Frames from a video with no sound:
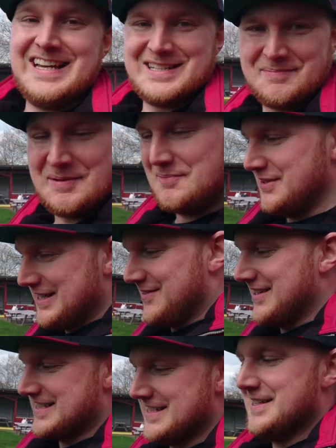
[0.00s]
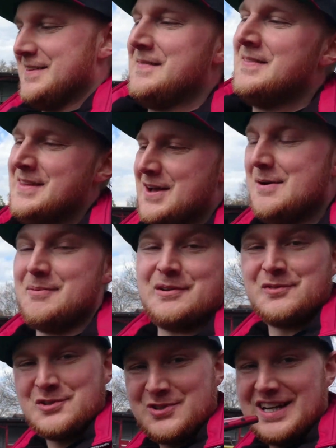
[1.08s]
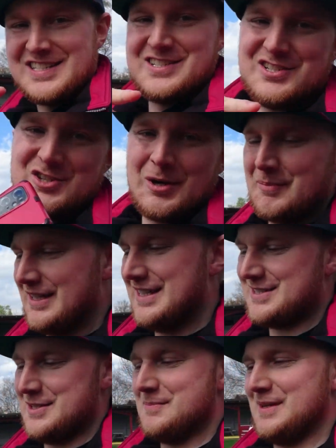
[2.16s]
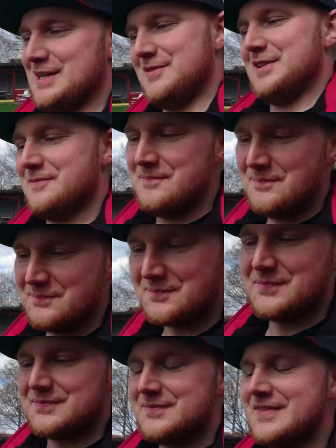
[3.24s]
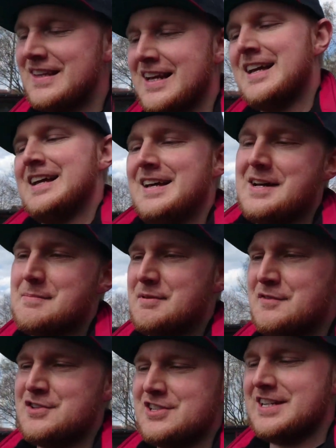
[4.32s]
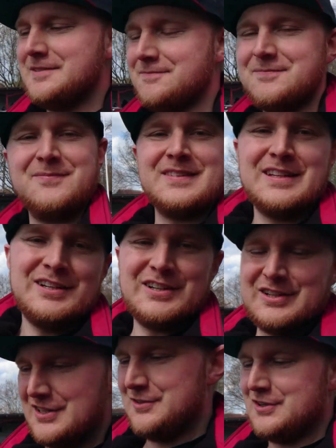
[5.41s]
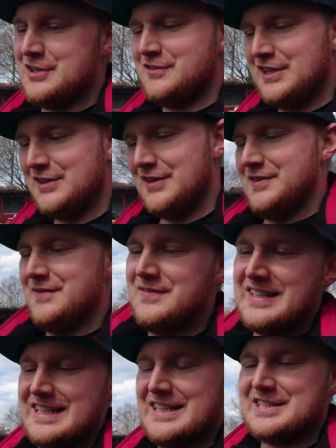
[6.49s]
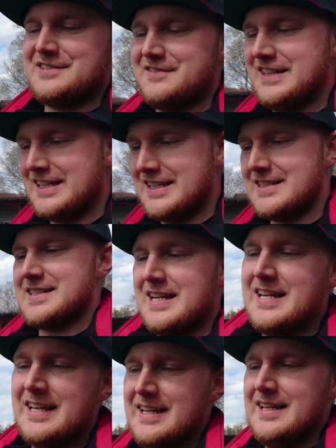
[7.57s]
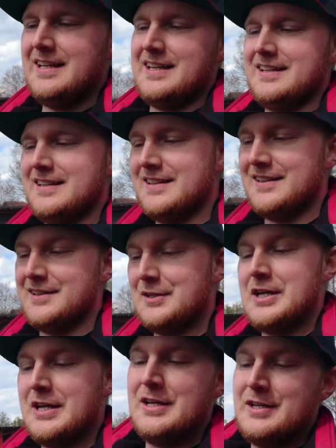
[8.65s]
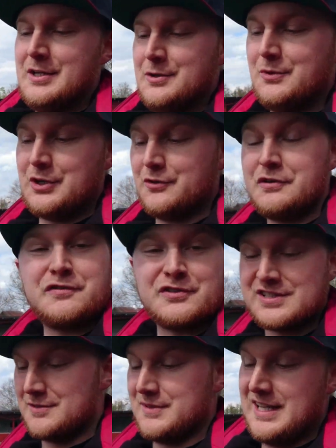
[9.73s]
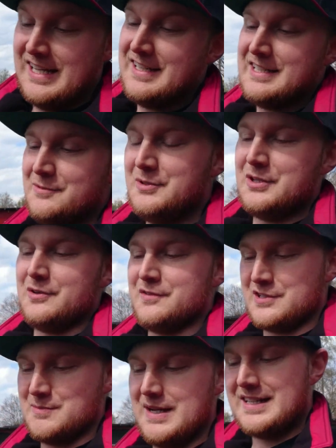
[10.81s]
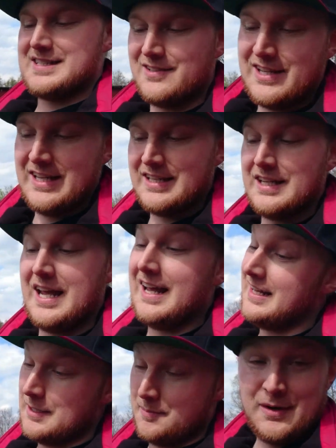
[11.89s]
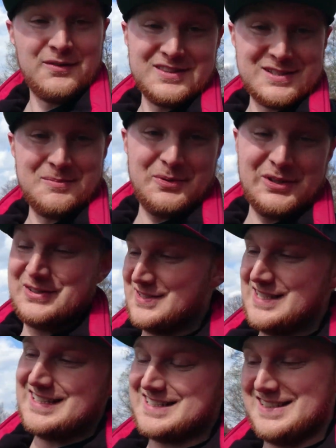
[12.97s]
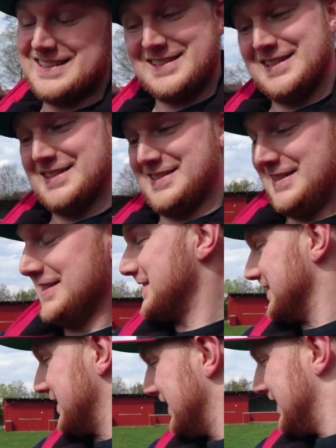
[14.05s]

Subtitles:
It's been pretty crazy. But of course you guys are just jumping into the middle of it. But first shiny on the video here, that is very nice. And we're going for some candy. We're going for some XL candy and apparently some pretty good stats. That's decent.